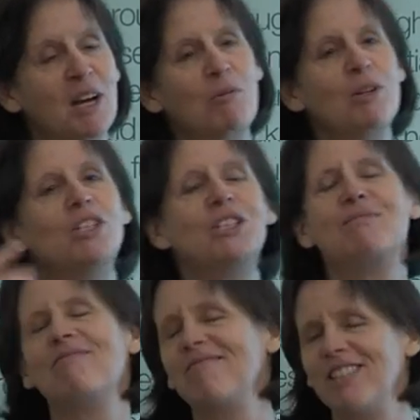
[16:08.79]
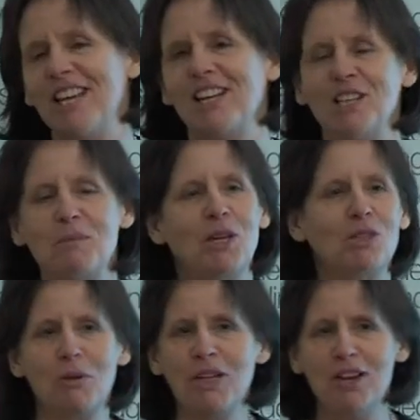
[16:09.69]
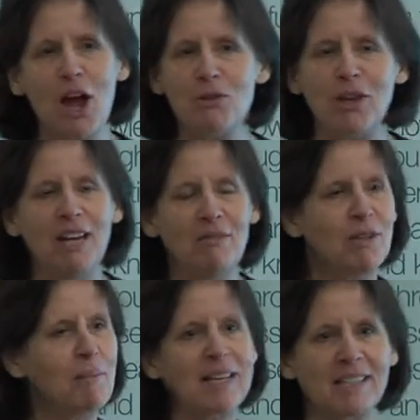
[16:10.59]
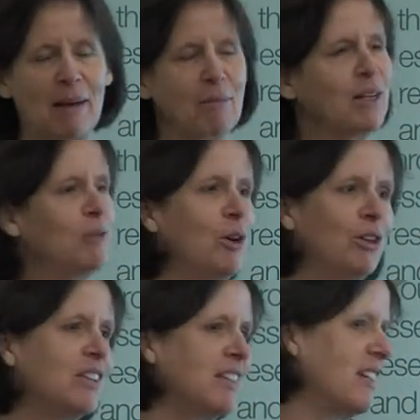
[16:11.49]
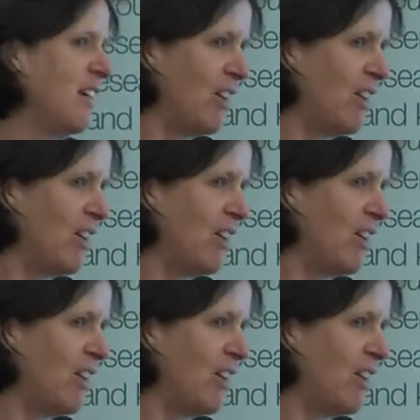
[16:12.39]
which is ridiculous because we know that even the best chemical in the world doesn't give